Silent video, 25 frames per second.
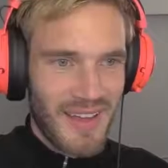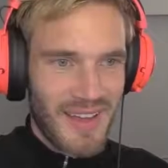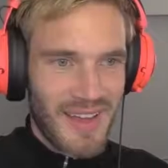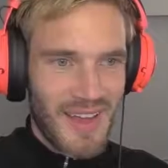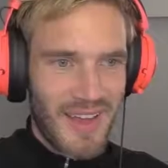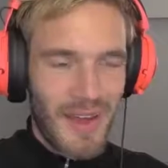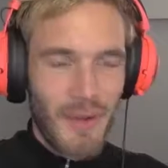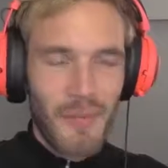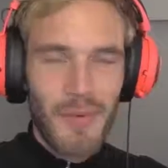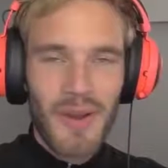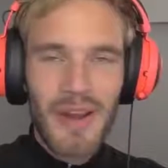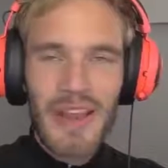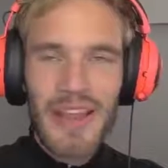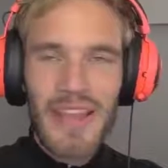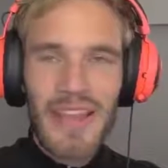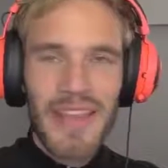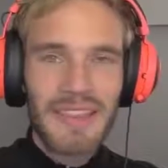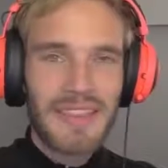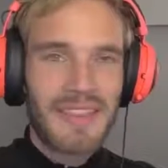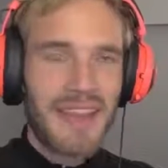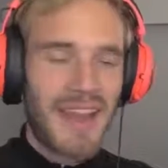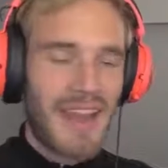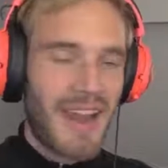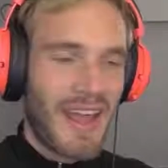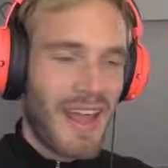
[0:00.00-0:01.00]
Kinda wanna get
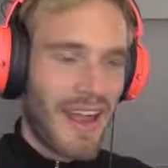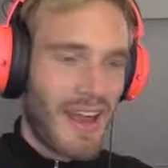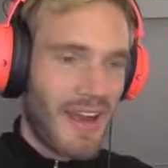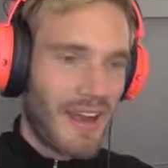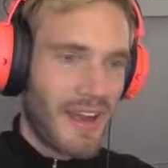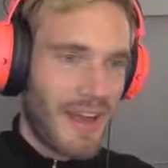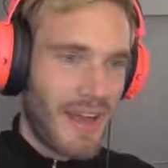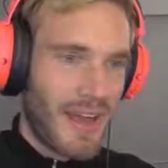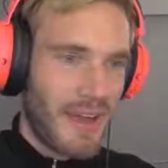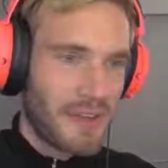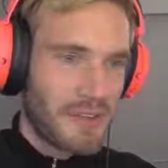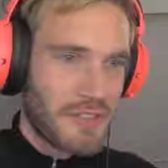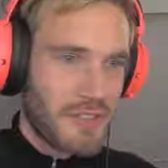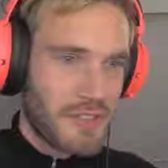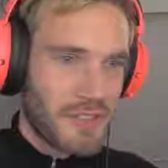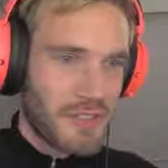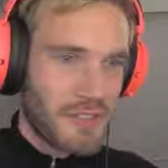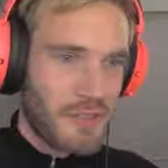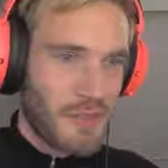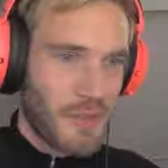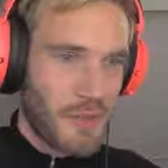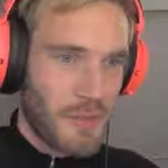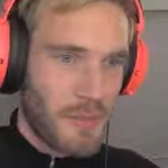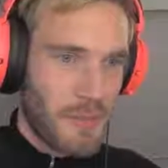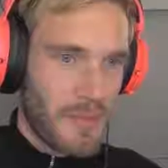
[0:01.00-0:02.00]
that hair now, just
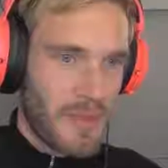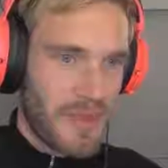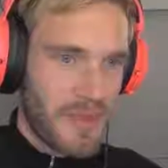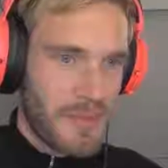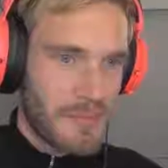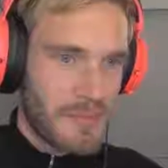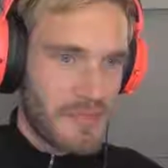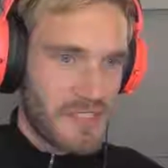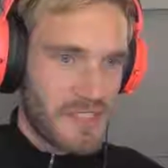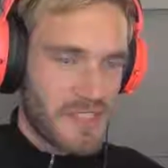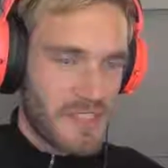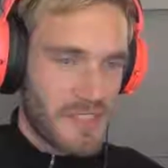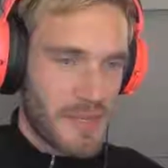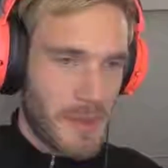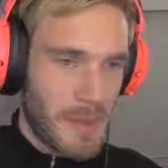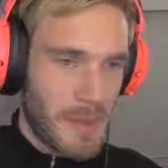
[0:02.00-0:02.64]
for the memes.